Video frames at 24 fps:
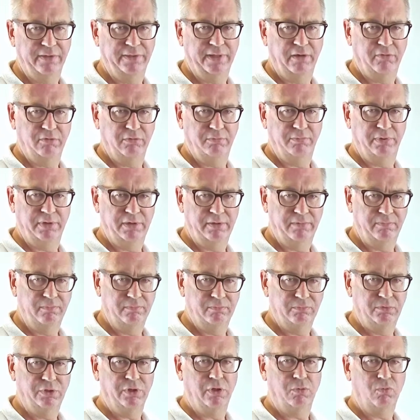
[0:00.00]
that would be
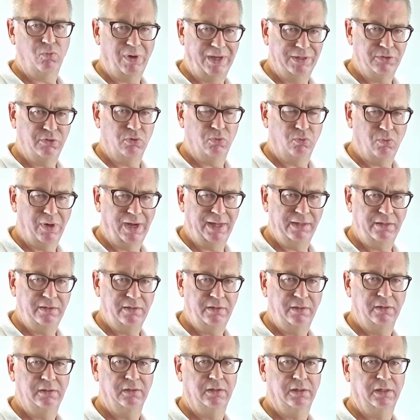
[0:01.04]
one-to-one,
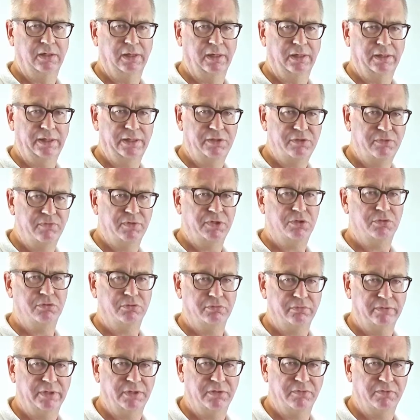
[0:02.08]
individual
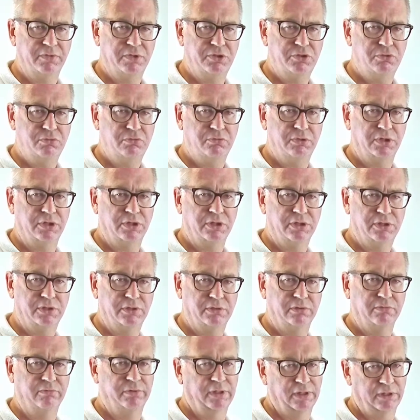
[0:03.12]
to individual, which
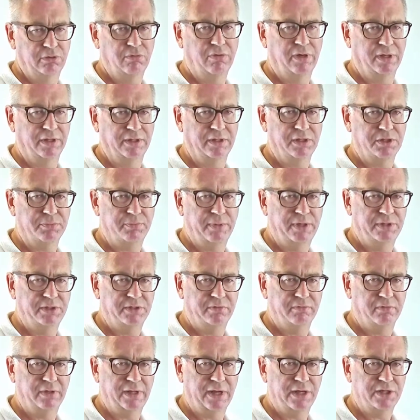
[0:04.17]
is really quite an
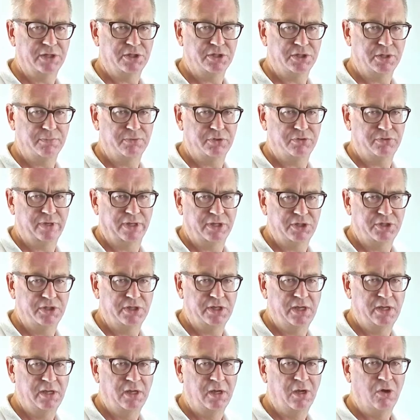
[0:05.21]
expensive relationship
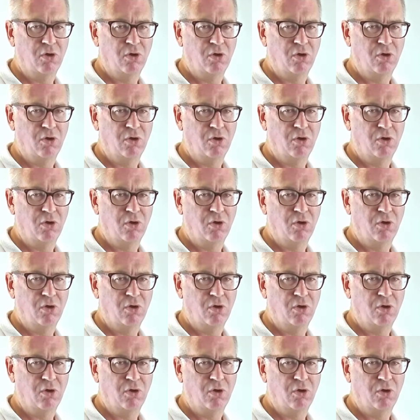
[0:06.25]
strategy.